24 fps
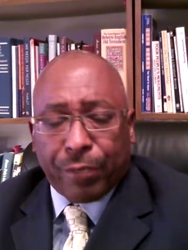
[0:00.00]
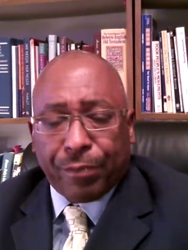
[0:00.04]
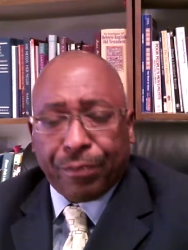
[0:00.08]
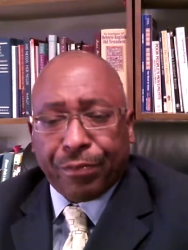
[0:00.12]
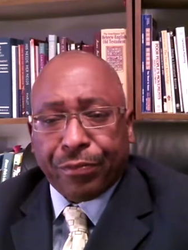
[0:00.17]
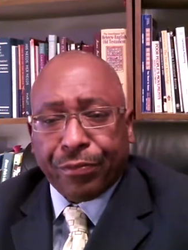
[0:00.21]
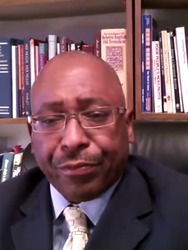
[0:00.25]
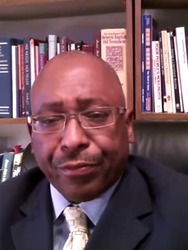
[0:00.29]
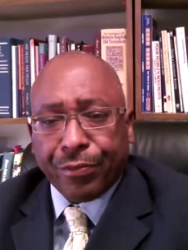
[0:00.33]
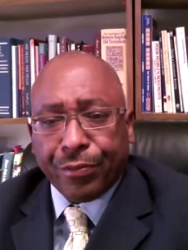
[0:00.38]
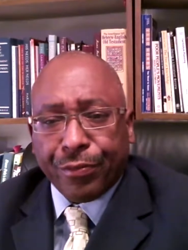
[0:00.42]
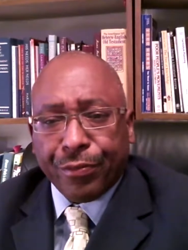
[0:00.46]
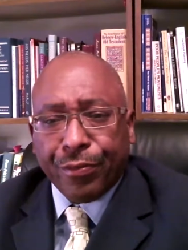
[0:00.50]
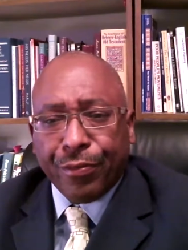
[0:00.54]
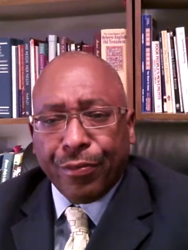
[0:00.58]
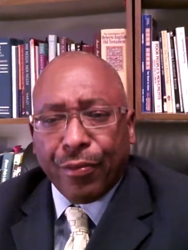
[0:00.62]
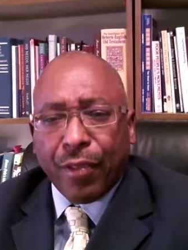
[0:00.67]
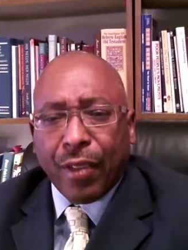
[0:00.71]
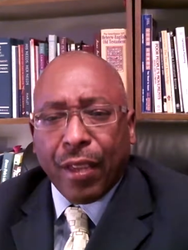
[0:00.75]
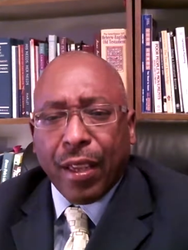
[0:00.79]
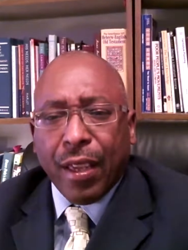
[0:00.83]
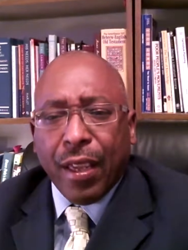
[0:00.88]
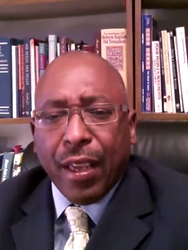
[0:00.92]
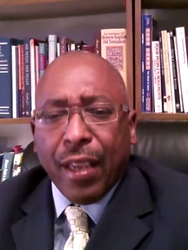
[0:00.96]
Now, in the
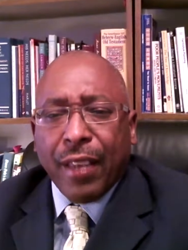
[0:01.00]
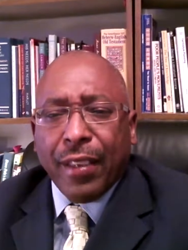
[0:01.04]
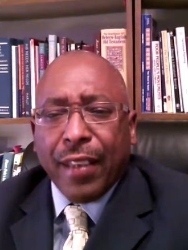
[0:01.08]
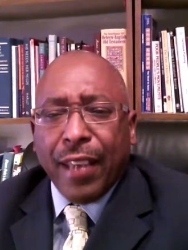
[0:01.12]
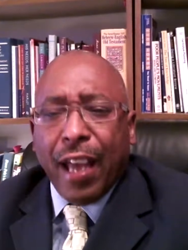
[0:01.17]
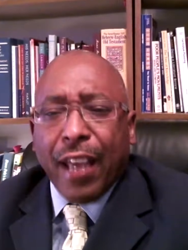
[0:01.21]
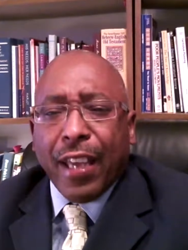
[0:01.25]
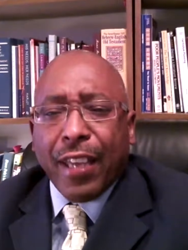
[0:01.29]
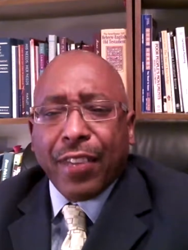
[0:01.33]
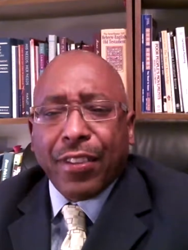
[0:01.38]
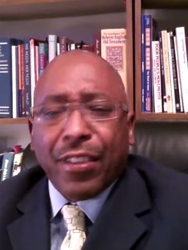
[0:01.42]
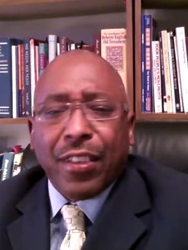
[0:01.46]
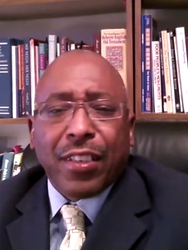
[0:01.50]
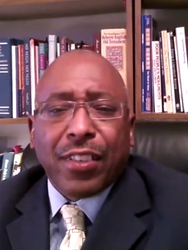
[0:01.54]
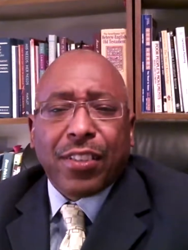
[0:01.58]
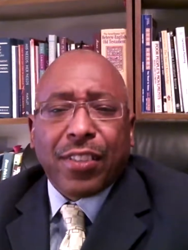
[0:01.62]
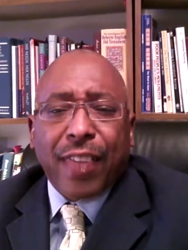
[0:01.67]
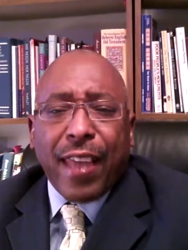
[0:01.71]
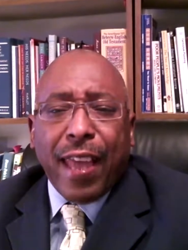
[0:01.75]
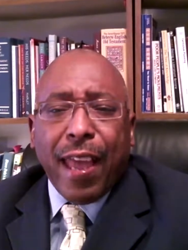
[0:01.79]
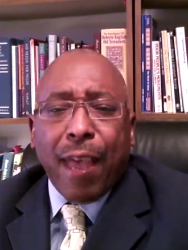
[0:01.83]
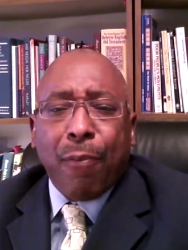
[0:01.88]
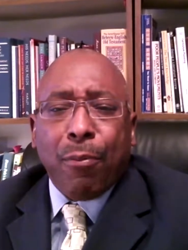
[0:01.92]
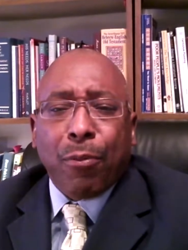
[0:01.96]
example that I
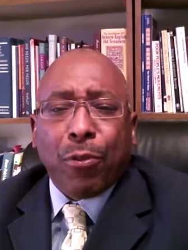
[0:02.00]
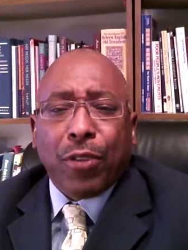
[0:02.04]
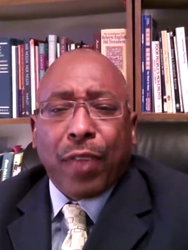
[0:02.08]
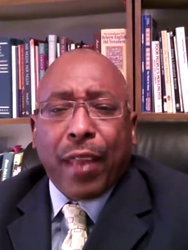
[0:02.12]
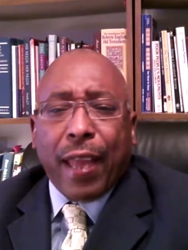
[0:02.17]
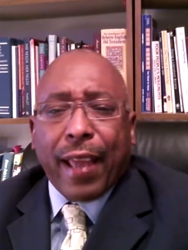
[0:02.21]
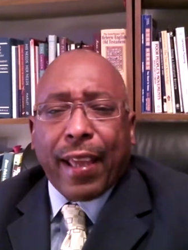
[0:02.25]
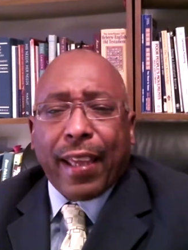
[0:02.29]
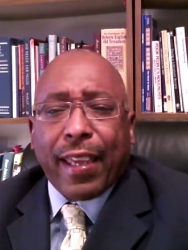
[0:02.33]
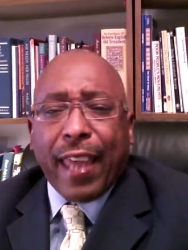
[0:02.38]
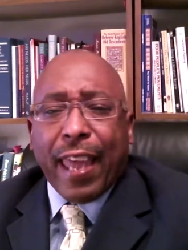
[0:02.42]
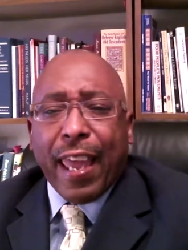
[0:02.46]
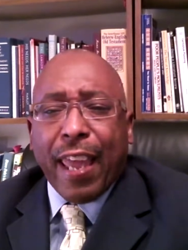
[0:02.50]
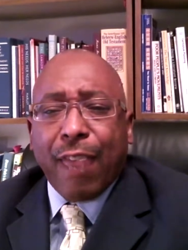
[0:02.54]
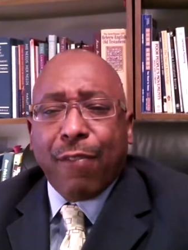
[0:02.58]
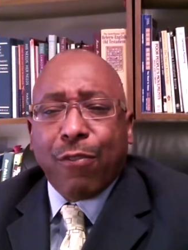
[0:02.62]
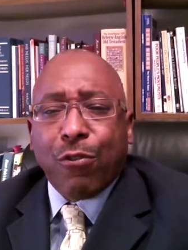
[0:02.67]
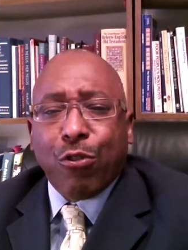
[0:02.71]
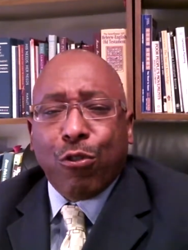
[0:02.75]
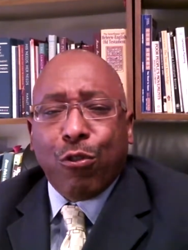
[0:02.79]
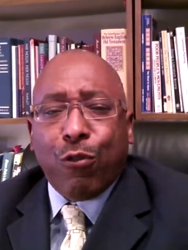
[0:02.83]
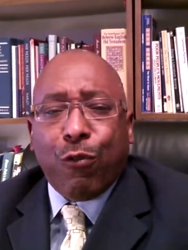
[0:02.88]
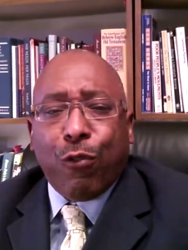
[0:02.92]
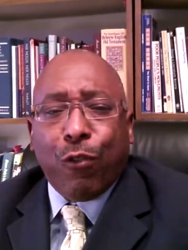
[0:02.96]
gave you for
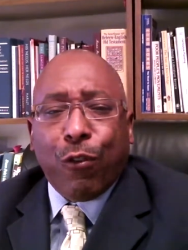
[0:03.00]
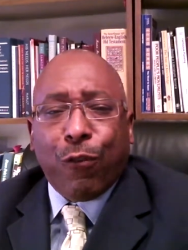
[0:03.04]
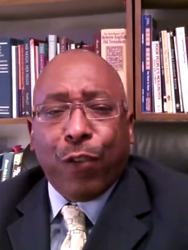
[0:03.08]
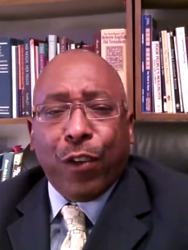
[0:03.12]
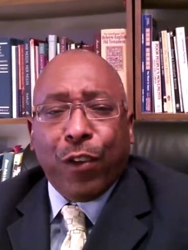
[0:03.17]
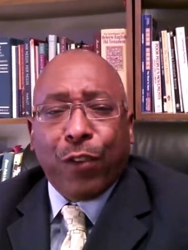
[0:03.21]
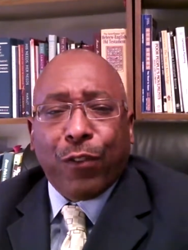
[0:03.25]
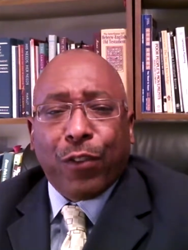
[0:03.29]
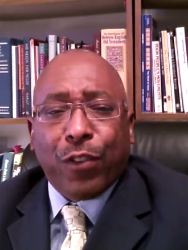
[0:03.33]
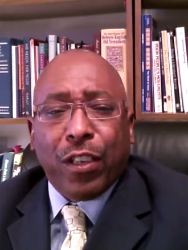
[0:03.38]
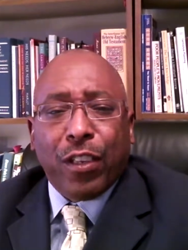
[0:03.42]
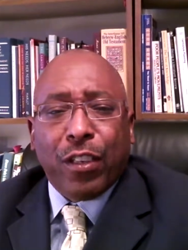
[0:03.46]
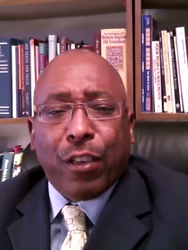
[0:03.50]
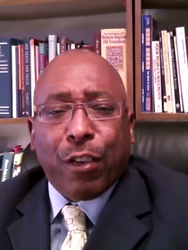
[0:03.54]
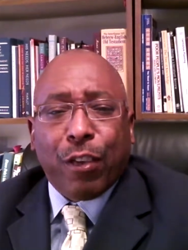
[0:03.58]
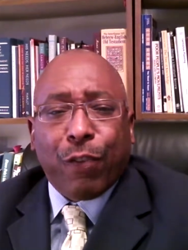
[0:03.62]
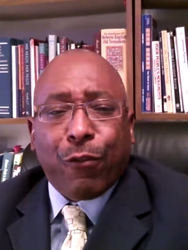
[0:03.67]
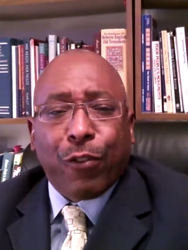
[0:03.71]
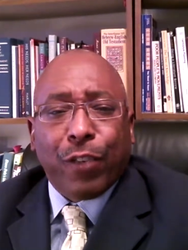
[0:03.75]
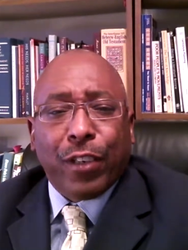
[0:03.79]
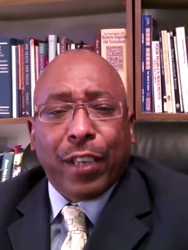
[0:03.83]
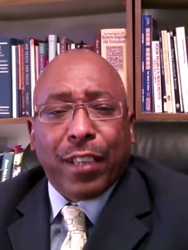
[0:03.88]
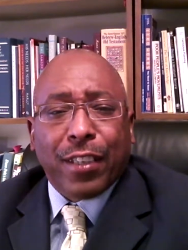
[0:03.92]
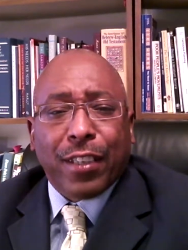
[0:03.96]
50 different
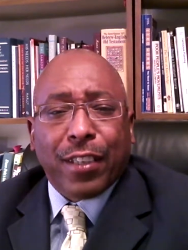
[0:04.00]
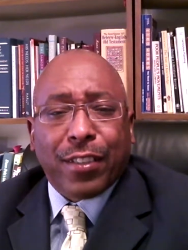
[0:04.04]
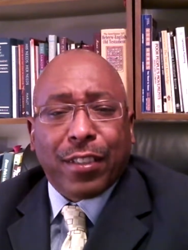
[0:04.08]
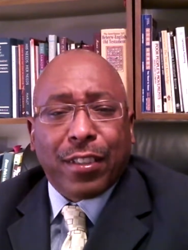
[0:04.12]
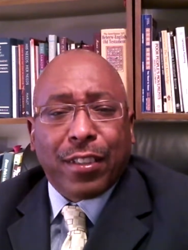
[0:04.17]
incidents,